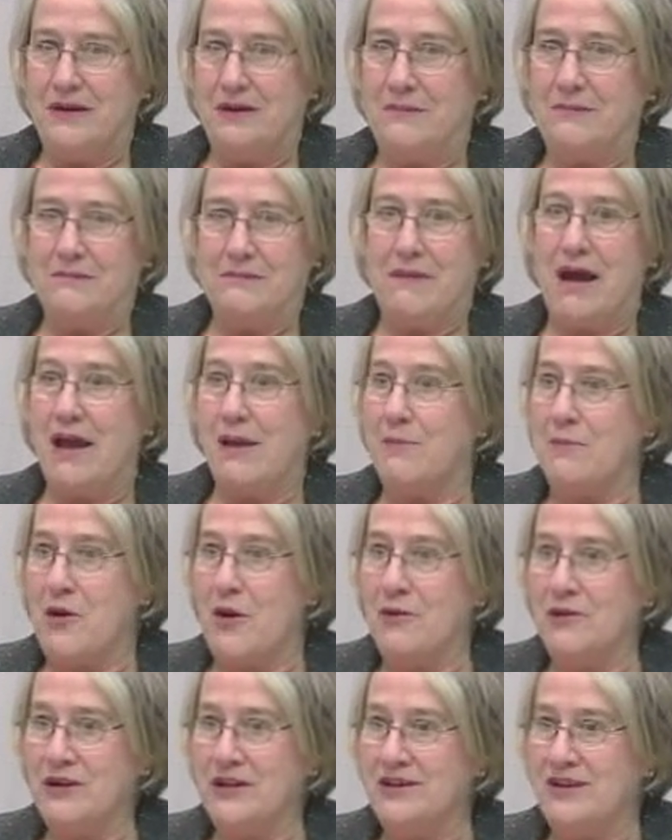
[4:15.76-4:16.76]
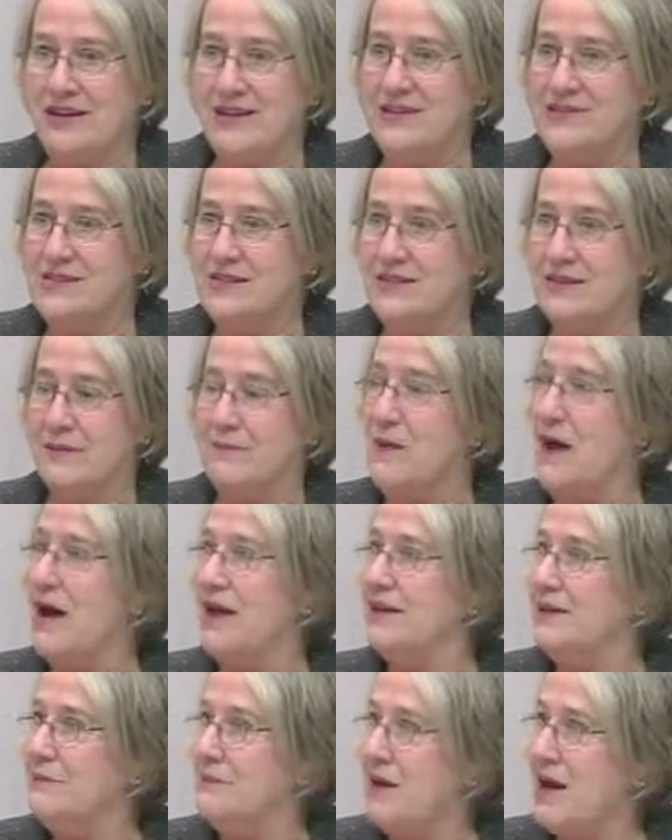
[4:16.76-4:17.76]
my opponent isn't
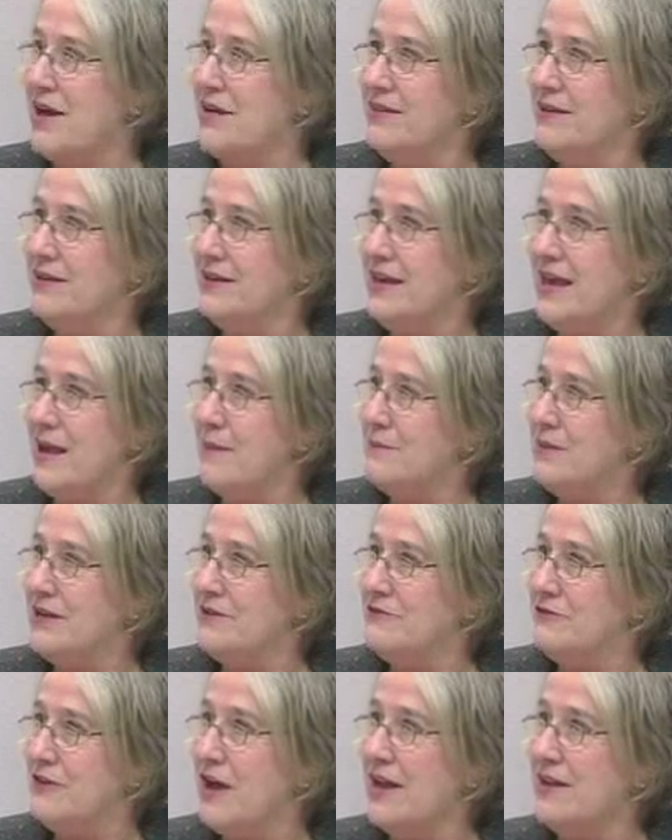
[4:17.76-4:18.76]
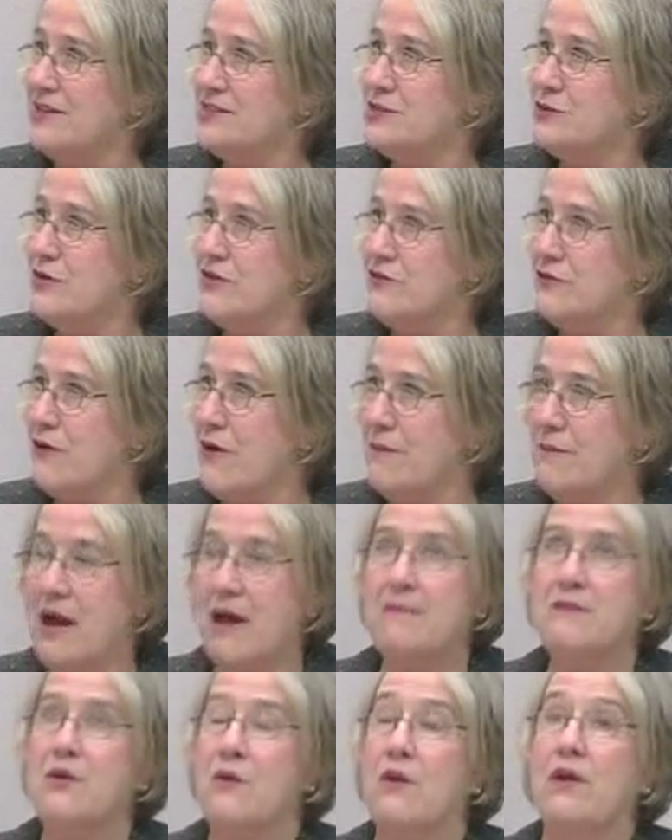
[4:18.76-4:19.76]
abiding by the campaign finance reform,
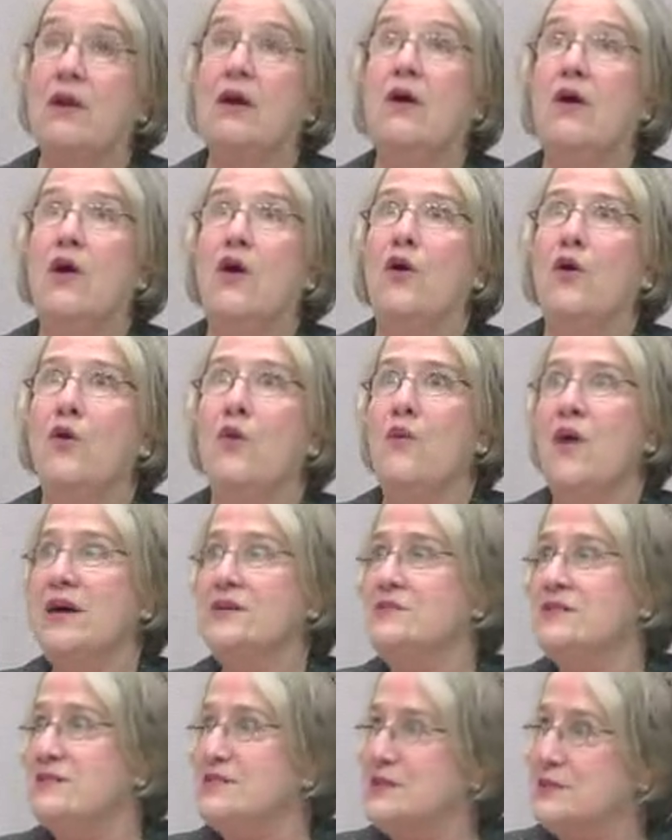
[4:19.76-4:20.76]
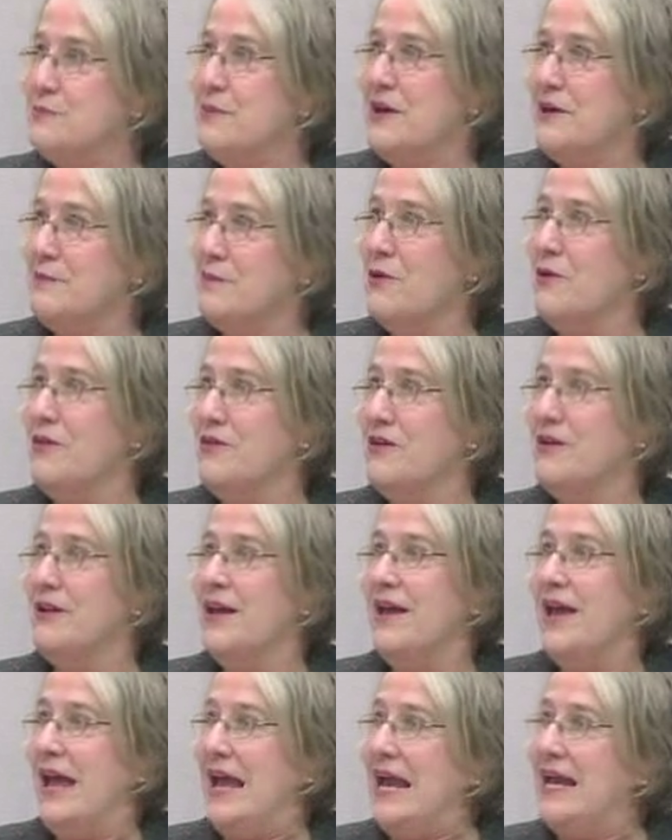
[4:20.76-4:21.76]
I'm going, who wants to spend more than
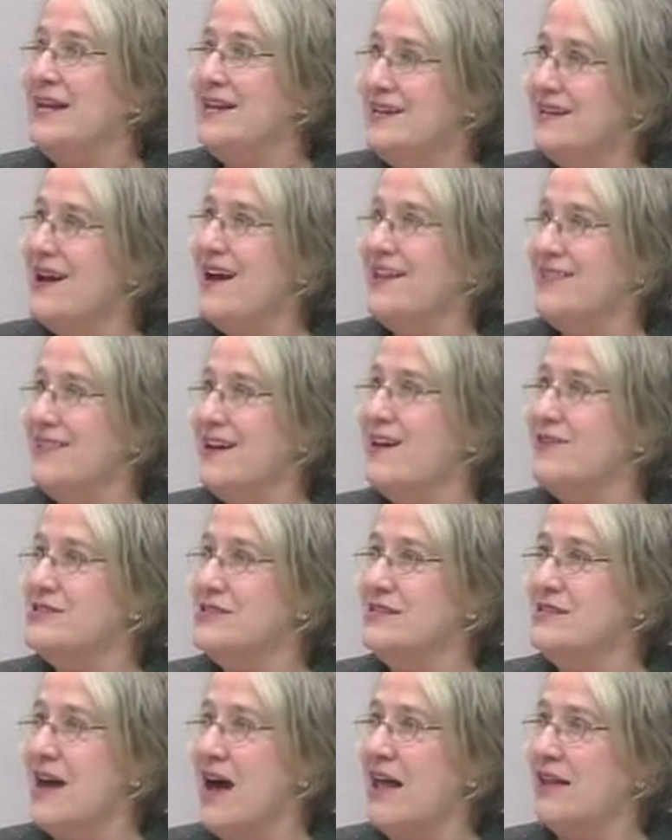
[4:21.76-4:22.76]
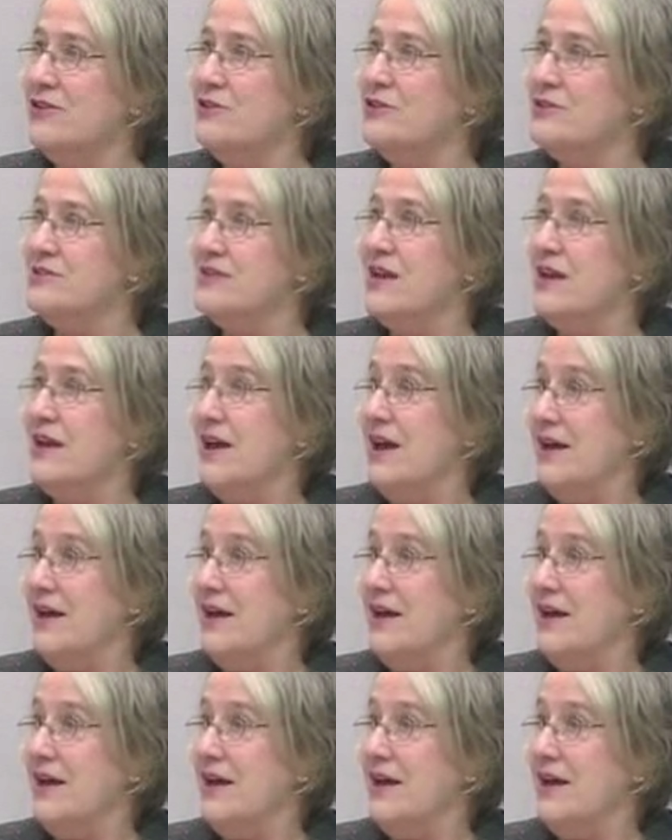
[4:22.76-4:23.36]
$89,000,